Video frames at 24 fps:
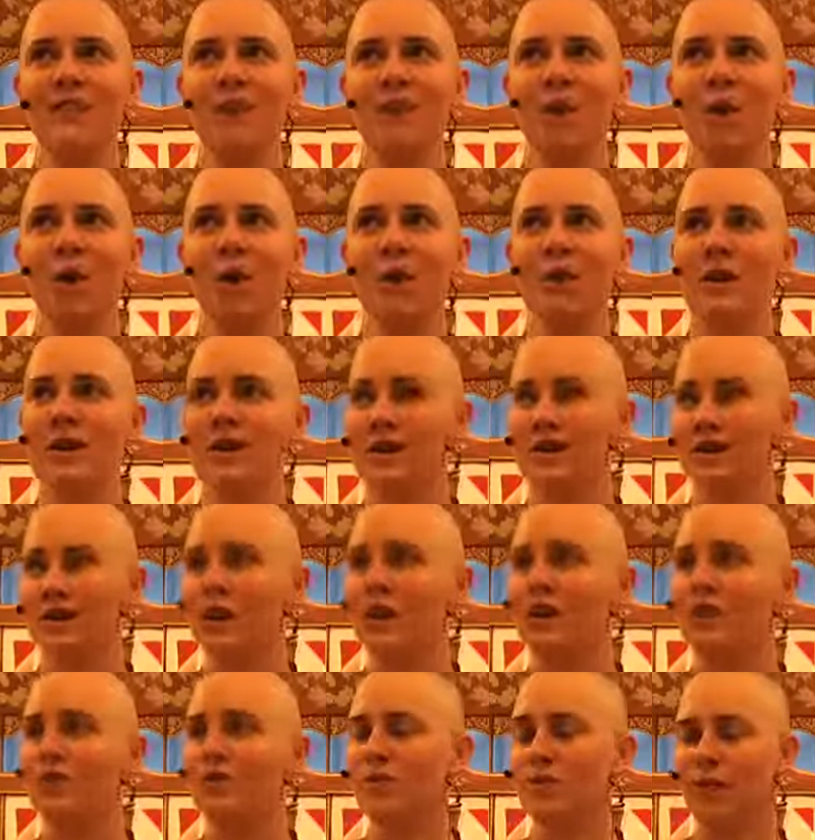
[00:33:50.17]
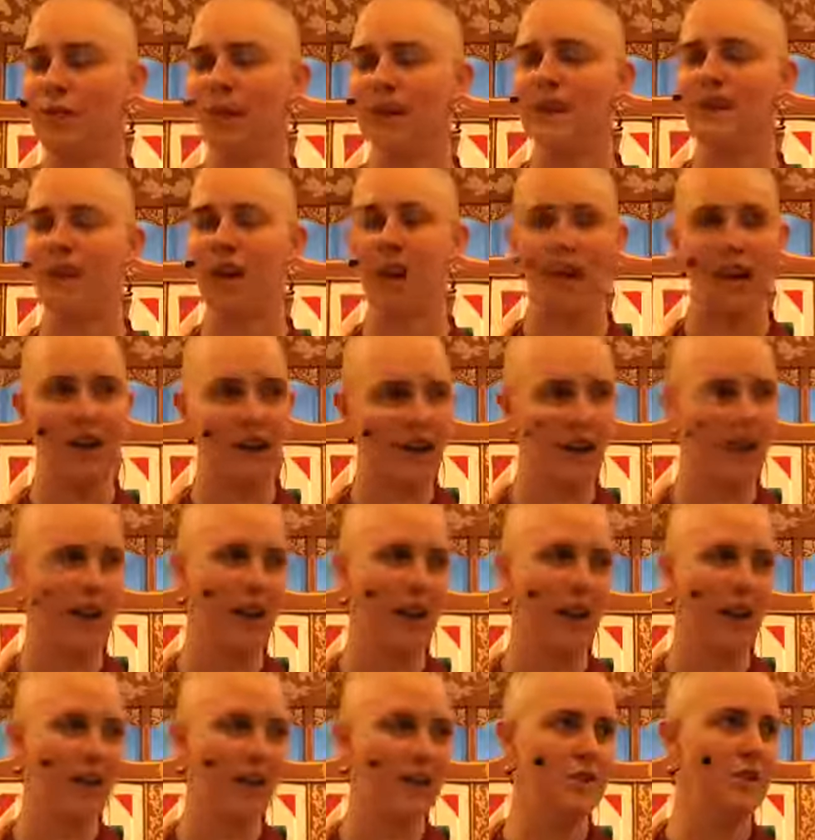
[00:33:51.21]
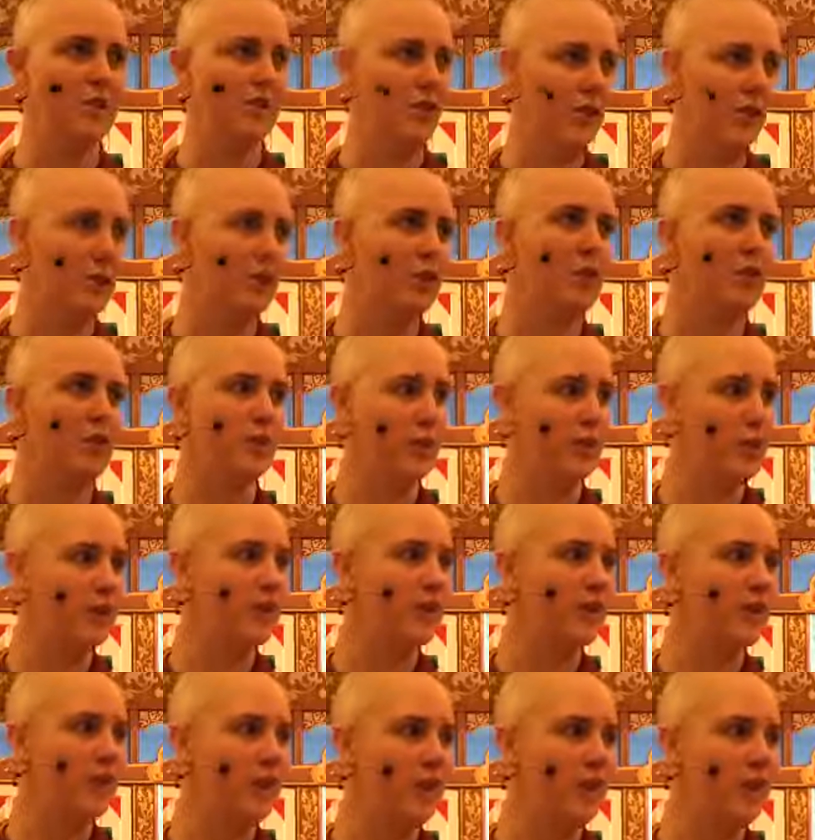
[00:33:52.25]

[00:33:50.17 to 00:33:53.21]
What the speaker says: moments of real aha during retreat,